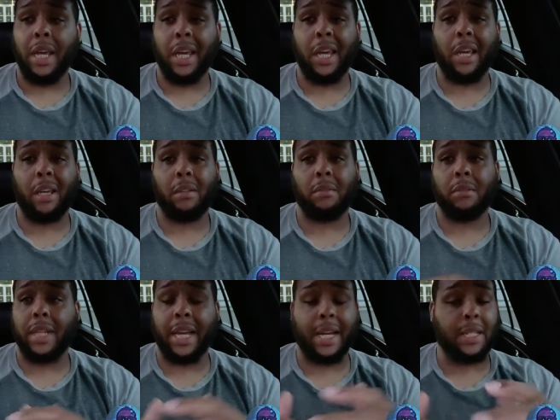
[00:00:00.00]
And
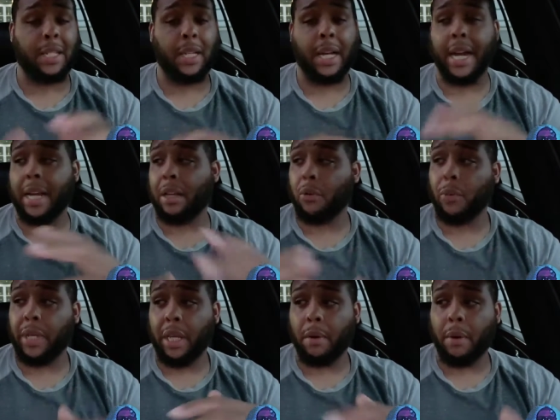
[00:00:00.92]
like I said, I gotta
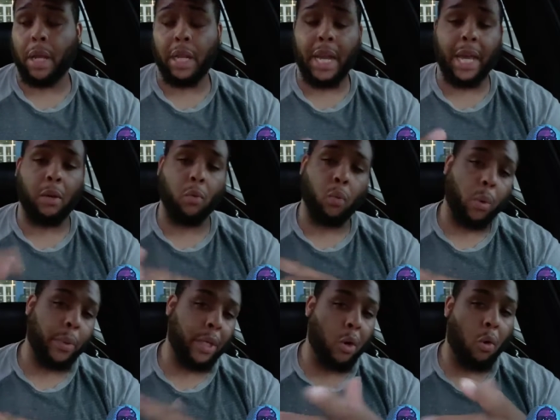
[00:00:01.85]
reiterate like
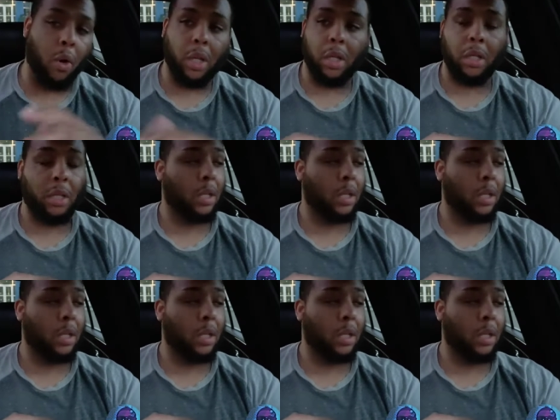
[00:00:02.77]
where we going.